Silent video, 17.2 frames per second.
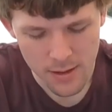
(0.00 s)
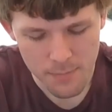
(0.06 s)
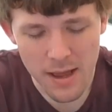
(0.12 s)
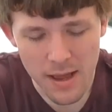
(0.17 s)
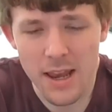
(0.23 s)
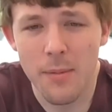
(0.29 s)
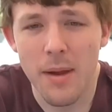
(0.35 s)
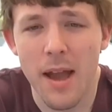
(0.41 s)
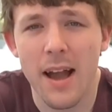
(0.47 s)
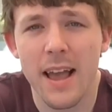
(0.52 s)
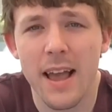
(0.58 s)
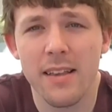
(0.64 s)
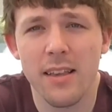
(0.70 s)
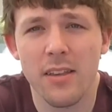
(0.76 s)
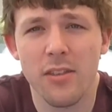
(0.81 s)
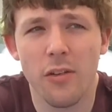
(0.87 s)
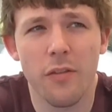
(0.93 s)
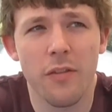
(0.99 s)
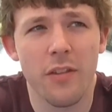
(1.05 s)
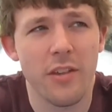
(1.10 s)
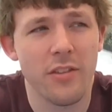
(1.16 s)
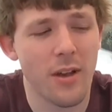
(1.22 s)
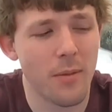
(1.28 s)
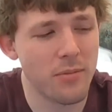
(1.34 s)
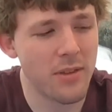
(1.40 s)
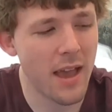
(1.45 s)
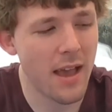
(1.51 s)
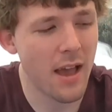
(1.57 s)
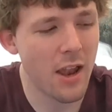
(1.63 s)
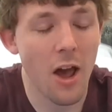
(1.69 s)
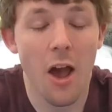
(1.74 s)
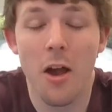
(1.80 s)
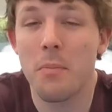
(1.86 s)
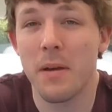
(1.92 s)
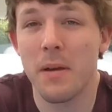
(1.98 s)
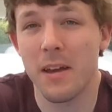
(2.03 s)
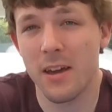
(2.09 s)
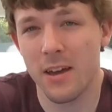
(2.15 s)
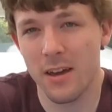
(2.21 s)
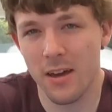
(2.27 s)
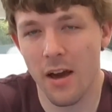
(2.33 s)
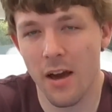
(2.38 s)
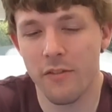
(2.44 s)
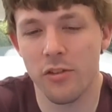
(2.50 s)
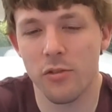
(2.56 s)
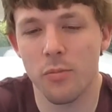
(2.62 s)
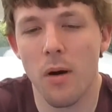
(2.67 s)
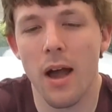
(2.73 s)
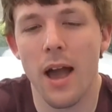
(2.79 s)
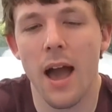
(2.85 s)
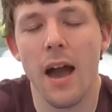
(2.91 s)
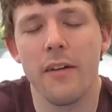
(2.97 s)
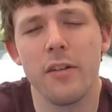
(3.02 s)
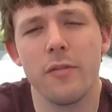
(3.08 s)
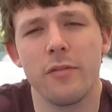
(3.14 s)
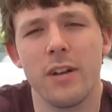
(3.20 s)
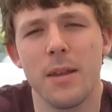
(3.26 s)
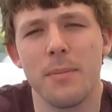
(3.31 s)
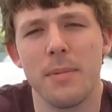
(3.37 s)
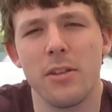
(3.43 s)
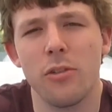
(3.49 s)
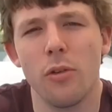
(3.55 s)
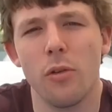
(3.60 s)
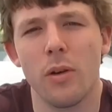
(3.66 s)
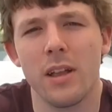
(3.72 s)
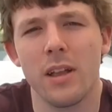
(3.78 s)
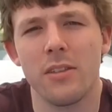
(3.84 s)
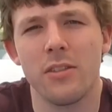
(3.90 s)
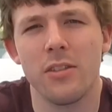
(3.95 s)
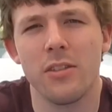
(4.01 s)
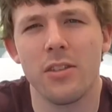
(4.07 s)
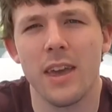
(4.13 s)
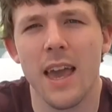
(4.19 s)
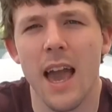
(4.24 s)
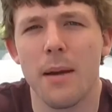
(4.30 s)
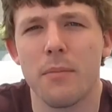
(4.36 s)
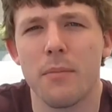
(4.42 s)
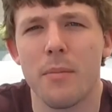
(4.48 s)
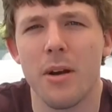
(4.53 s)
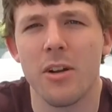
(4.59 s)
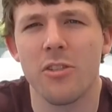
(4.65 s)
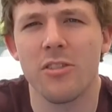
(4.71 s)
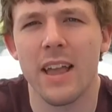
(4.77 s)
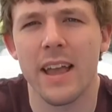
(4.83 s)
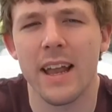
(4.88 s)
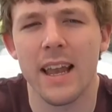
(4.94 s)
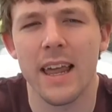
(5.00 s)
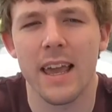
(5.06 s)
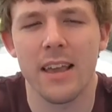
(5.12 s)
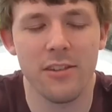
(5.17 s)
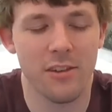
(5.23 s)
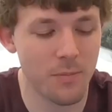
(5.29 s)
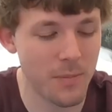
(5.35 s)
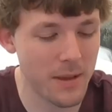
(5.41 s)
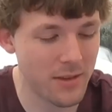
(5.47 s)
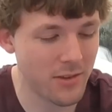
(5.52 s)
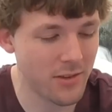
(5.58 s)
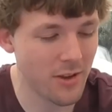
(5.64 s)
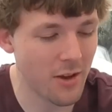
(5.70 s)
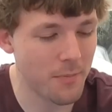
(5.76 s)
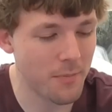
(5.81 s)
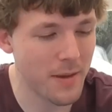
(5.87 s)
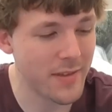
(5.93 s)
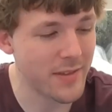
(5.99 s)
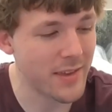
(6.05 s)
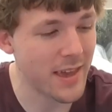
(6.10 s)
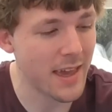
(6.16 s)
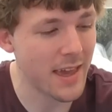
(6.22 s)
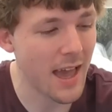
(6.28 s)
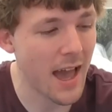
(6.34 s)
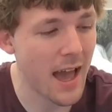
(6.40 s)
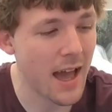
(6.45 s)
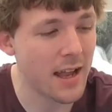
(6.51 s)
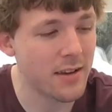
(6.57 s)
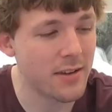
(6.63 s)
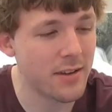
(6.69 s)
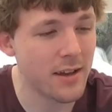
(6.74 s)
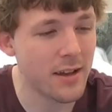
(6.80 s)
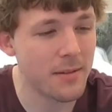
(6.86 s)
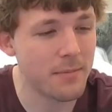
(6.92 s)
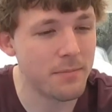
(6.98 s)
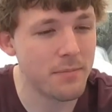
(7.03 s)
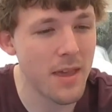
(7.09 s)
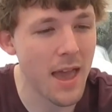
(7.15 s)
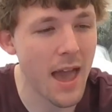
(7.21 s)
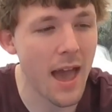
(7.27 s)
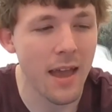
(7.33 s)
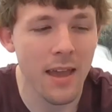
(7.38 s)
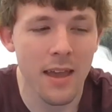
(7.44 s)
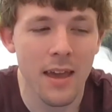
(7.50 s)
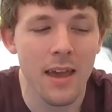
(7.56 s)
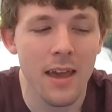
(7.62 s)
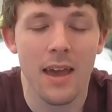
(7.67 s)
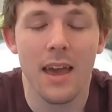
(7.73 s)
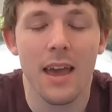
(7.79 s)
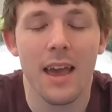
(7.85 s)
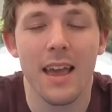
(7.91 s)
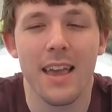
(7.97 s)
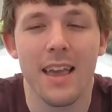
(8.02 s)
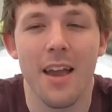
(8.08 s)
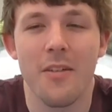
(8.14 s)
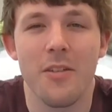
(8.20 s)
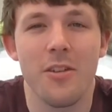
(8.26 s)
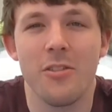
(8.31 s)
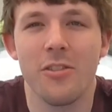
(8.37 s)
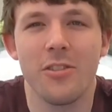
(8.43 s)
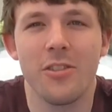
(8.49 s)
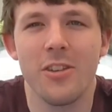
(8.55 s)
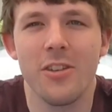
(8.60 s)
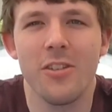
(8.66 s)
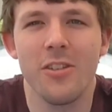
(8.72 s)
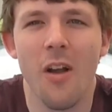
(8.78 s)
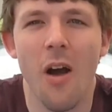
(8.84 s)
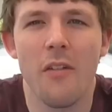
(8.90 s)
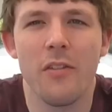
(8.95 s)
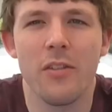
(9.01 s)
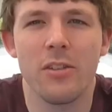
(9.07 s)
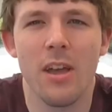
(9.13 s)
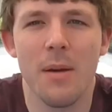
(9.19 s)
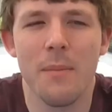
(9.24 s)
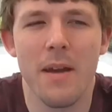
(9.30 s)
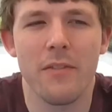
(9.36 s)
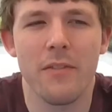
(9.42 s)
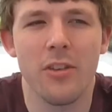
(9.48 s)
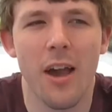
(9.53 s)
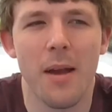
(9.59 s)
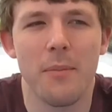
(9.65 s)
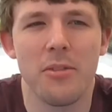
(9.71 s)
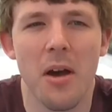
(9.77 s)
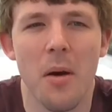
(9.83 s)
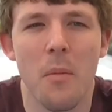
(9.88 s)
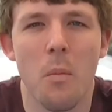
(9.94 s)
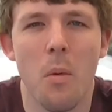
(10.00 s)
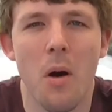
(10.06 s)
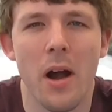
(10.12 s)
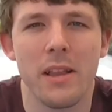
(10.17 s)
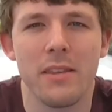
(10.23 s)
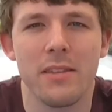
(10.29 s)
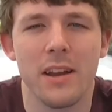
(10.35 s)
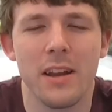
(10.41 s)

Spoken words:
But anyway, I guess that's all for this update, and I hope it covers why I haven't really been talking to the camera much lately. It's just been so busy, and yeah, you know, you just got to have a bit of time to unwind.